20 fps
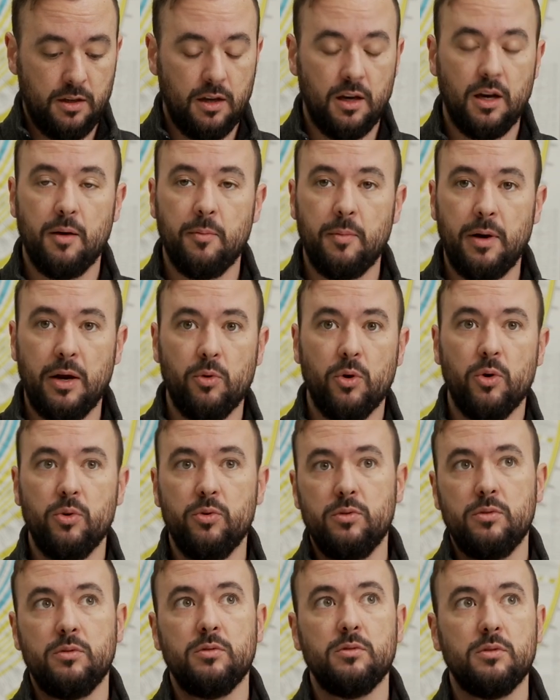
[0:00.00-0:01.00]
I
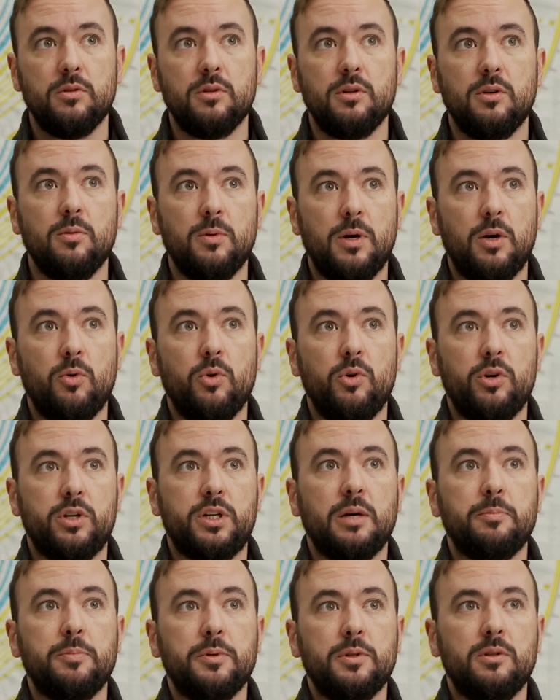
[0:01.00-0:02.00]
wrote a
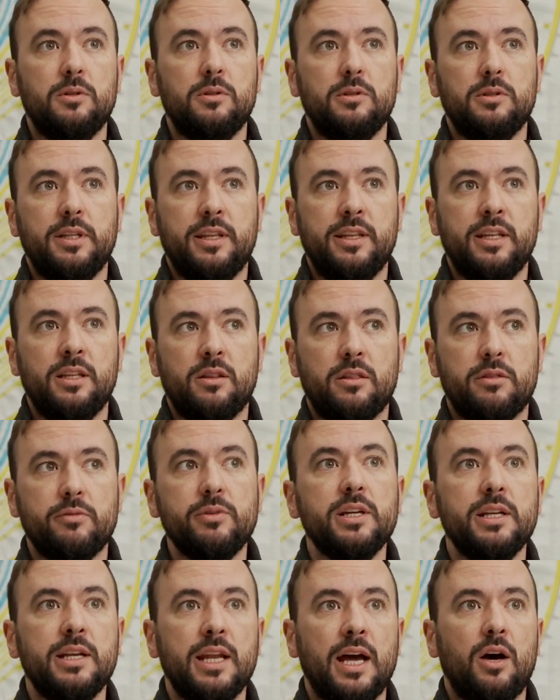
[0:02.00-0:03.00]
couple, I think
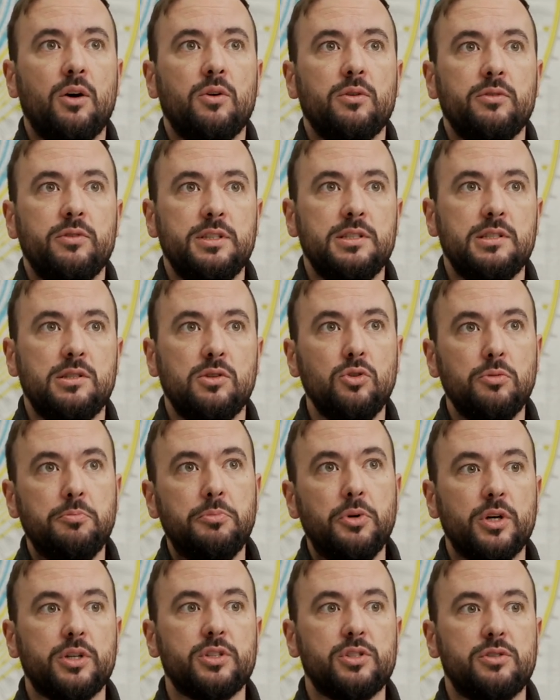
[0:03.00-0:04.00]
three now, these little
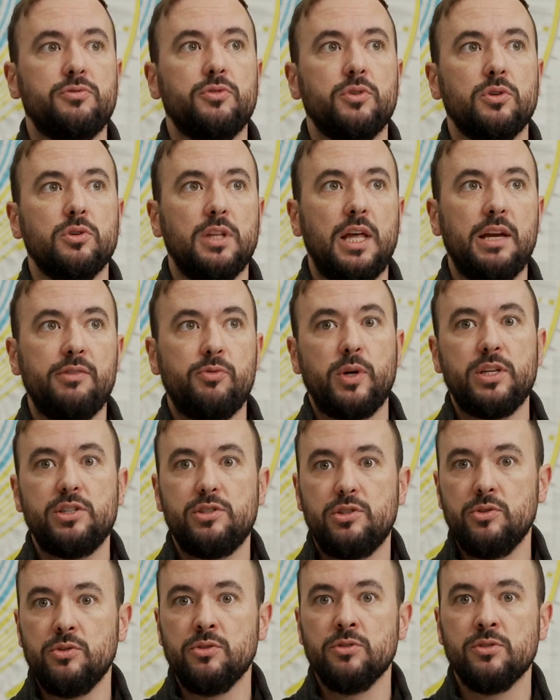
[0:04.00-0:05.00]
books for Lifeway
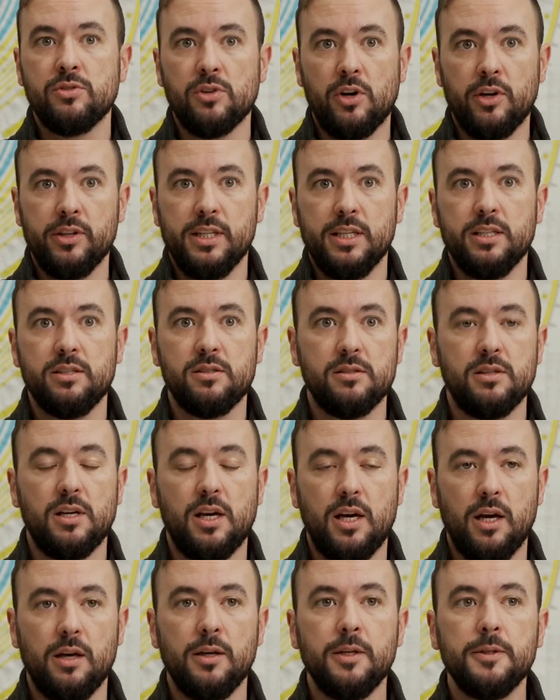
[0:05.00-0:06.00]
students on this.
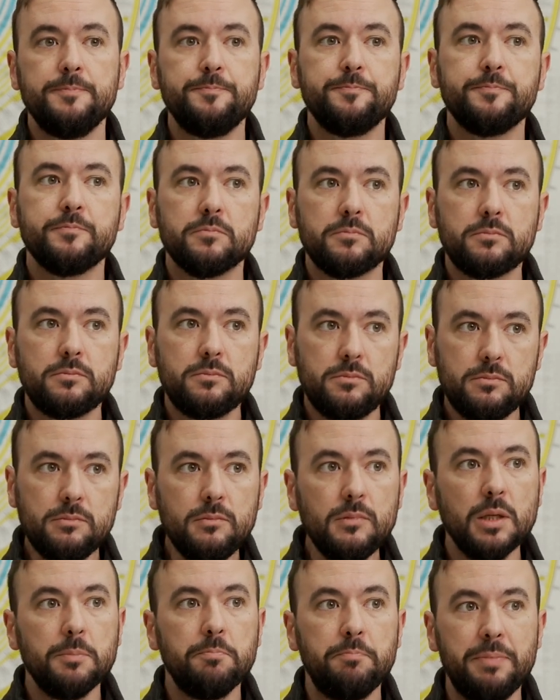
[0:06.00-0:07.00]

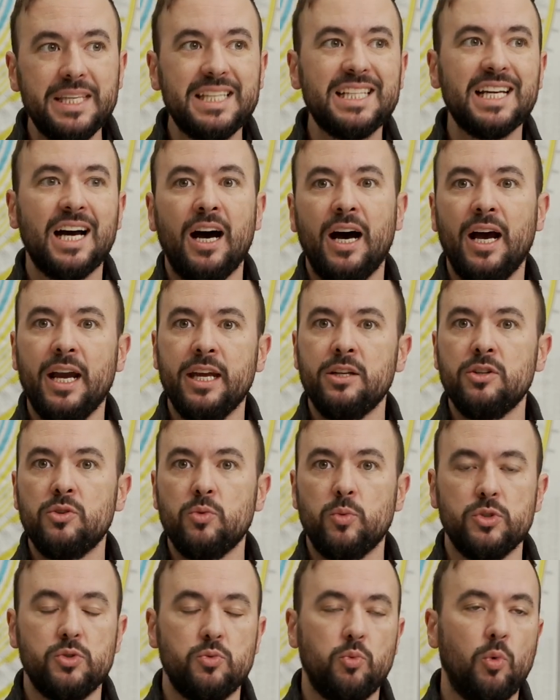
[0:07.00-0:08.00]
Be Kind
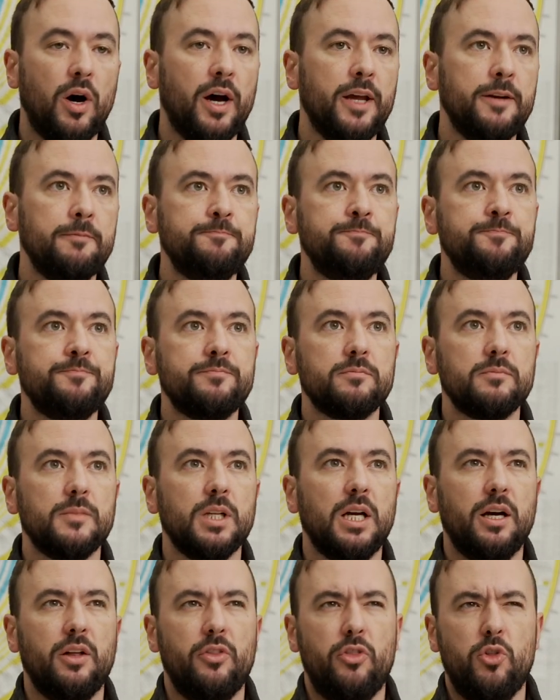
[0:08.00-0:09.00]
was one.
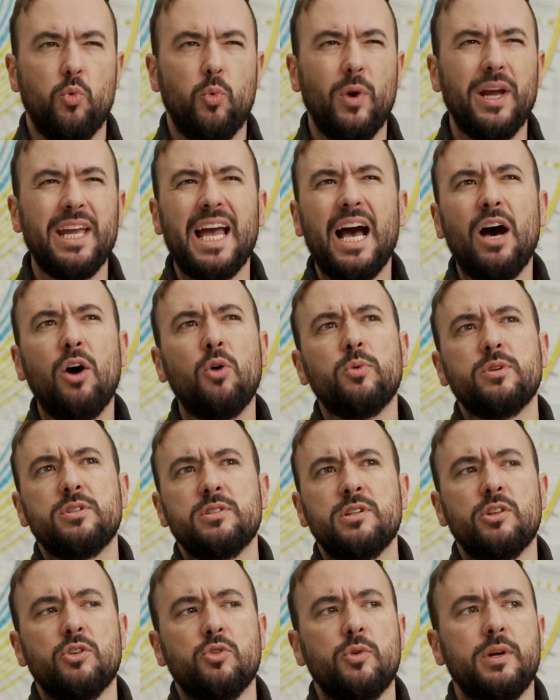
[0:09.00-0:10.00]
The Way Out was
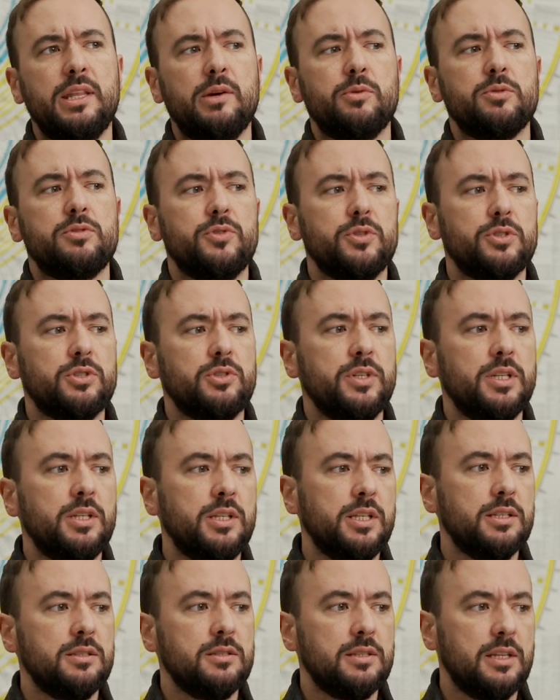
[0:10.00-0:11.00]
another, right? That was 1
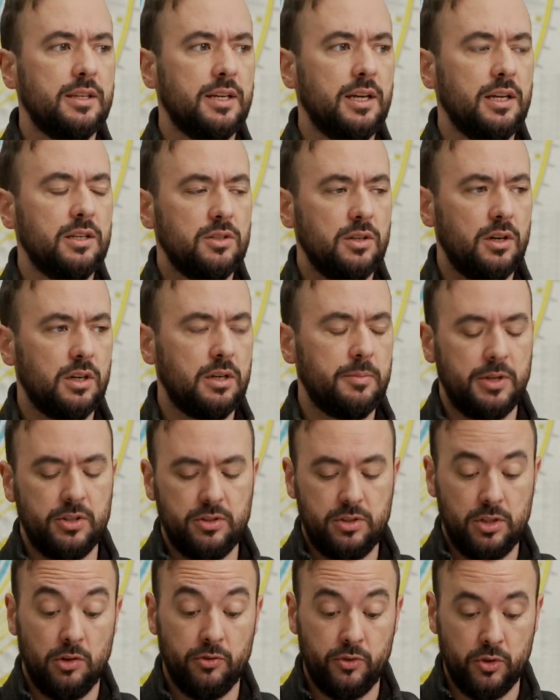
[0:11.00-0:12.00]
Corinthians. I think I talked about
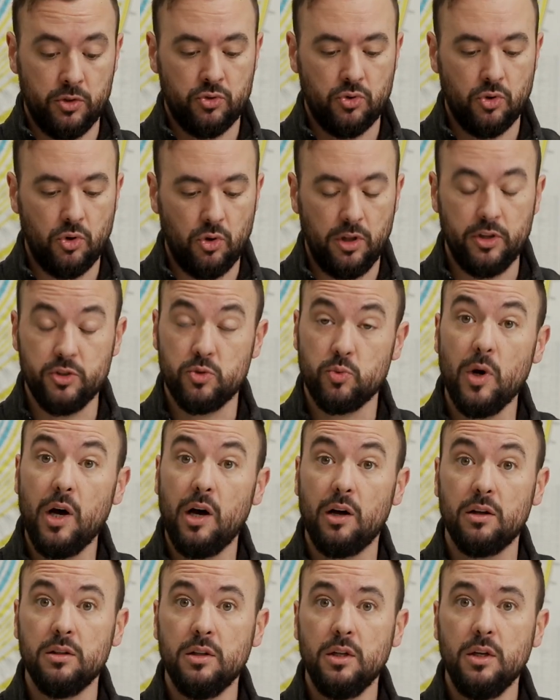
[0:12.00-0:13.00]
self-control as
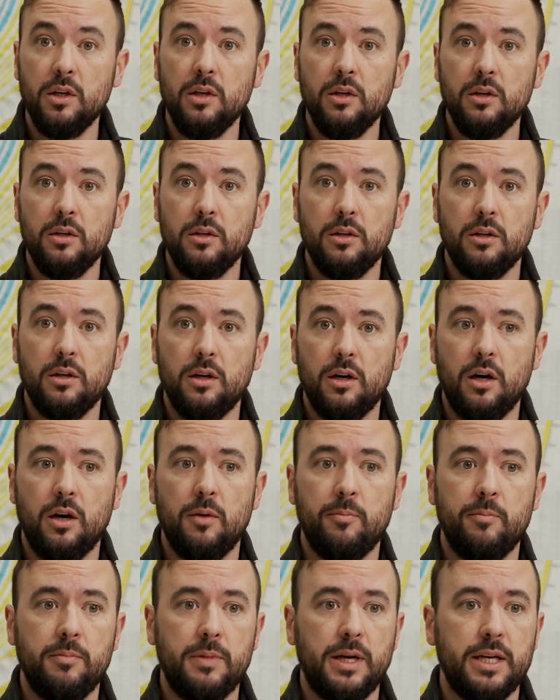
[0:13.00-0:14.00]
well
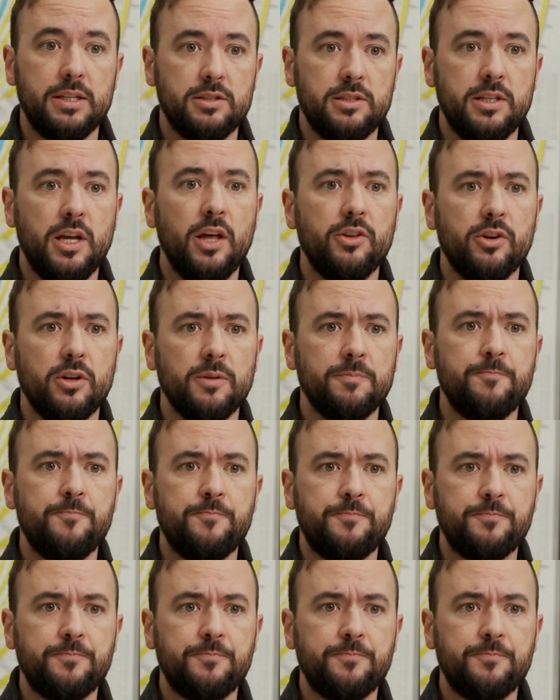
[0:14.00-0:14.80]
as another.